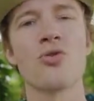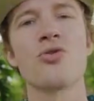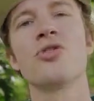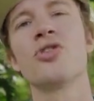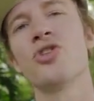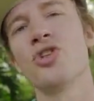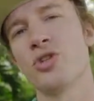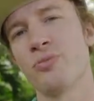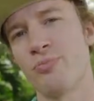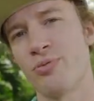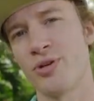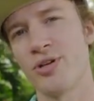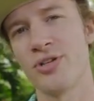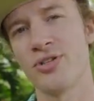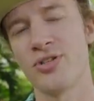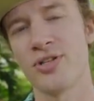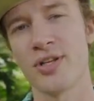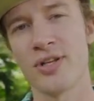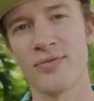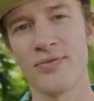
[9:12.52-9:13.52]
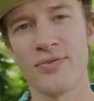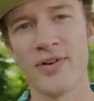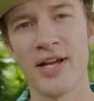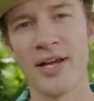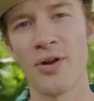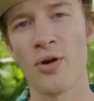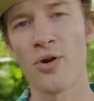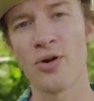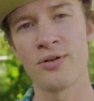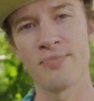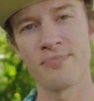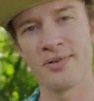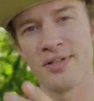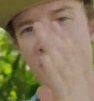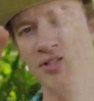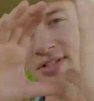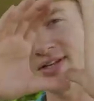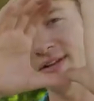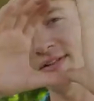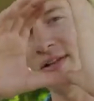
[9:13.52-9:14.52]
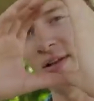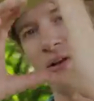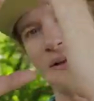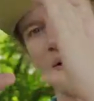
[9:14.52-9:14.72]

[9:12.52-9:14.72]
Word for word: gorgeous birds you can find. Hornbills are the